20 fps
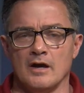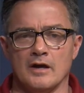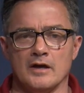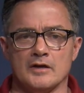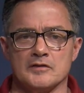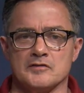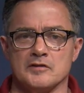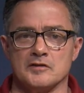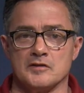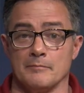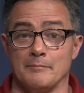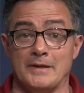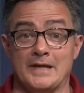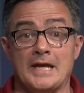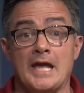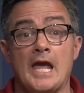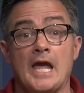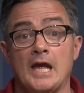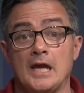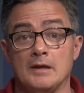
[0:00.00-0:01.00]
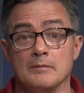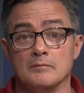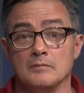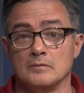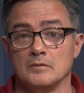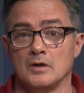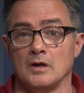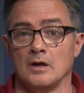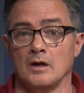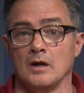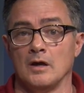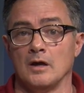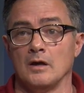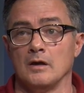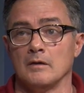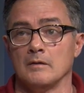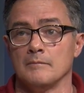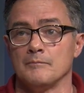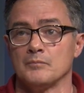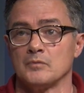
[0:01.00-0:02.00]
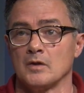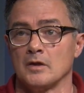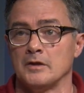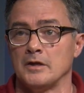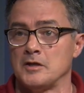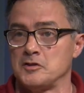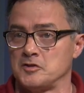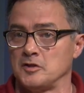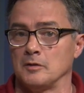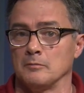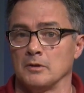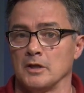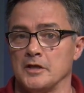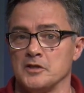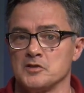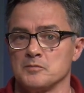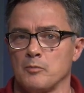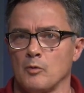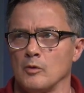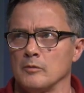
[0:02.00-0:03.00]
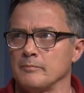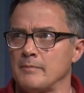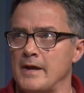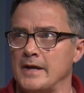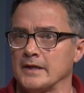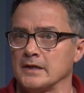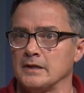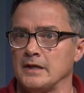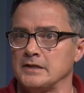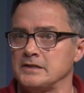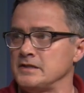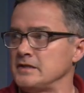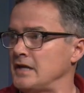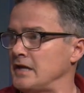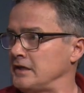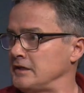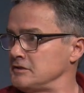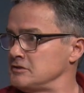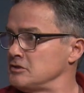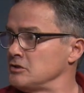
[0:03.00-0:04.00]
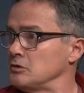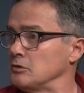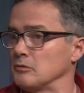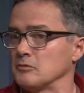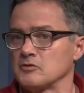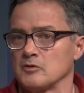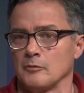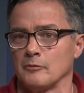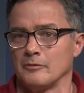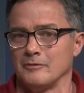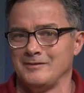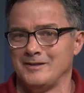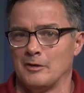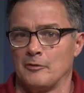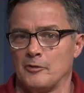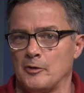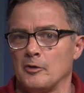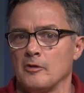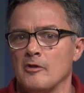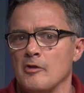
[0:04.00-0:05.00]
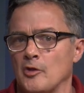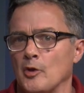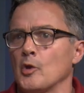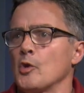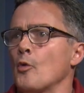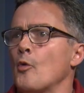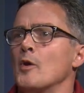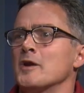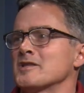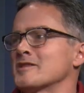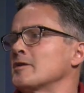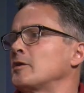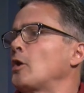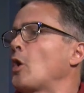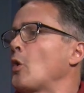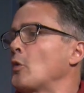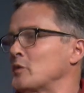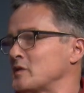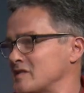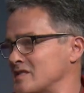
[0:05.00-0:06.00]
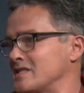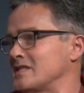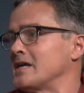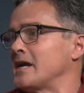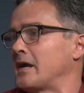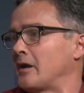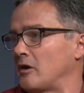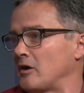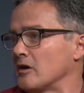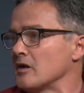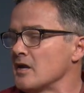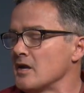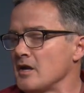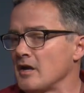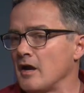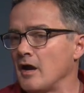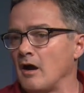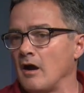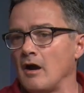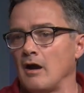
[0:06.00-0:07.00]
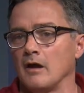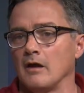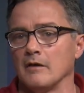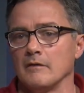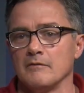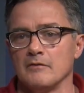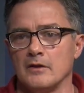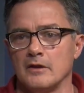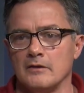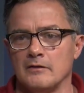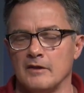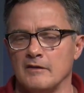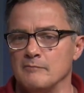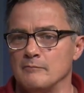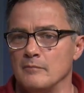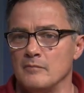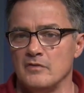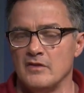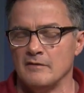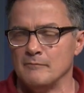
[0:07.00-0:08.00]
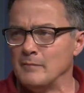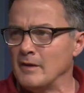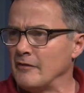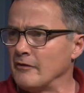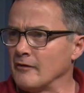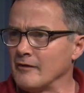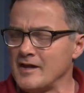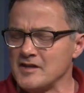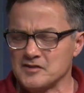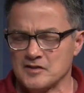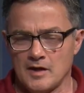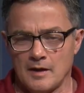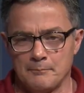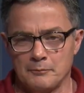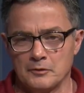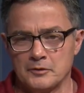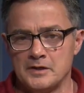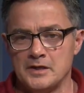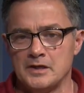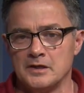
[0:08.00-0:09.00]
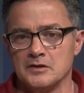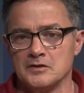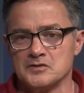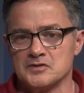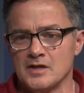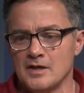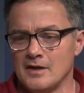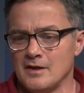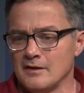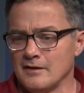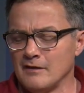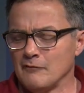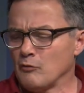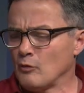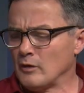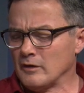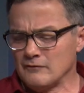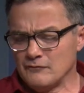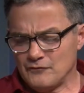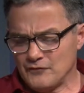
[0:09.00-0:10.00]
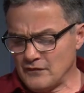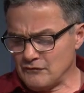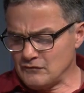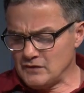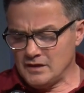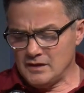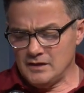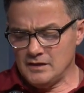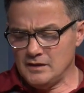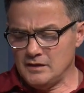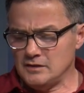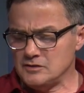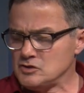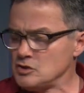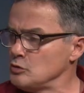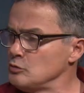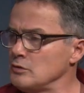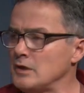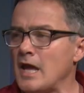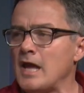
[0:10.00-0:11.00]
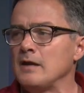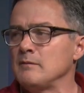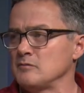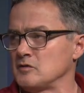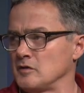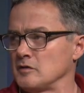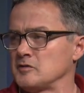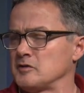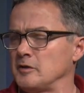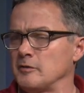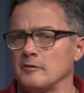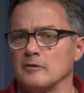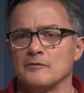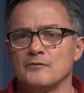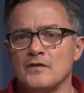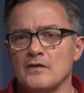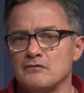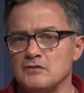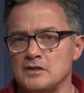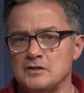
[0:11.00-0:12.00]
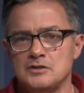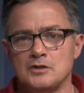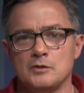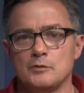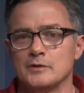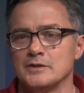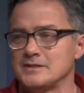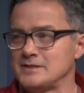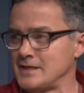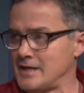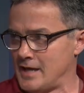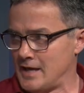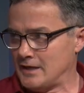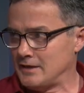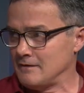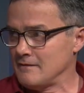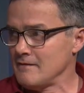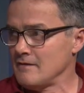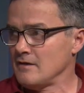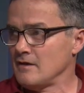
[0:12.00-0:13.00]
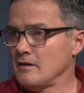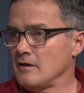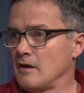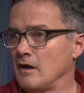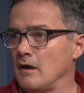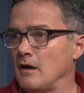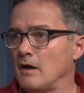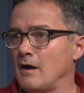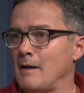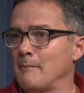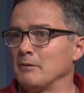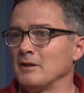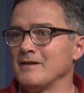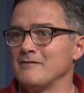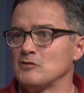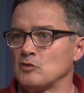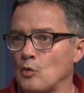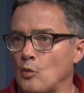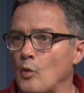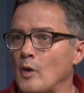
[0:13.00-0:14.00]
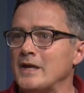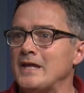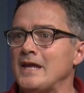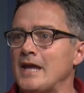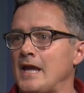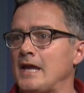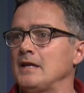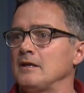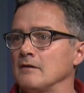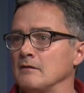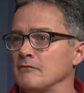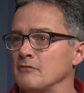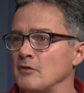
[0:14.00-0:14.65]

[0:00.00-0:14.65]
since it became an NCAA sport back in 1982. So they're the ones that are always there. They've been the last couple of years. They've won 52 games this year. They're 52-10. I believe 28 of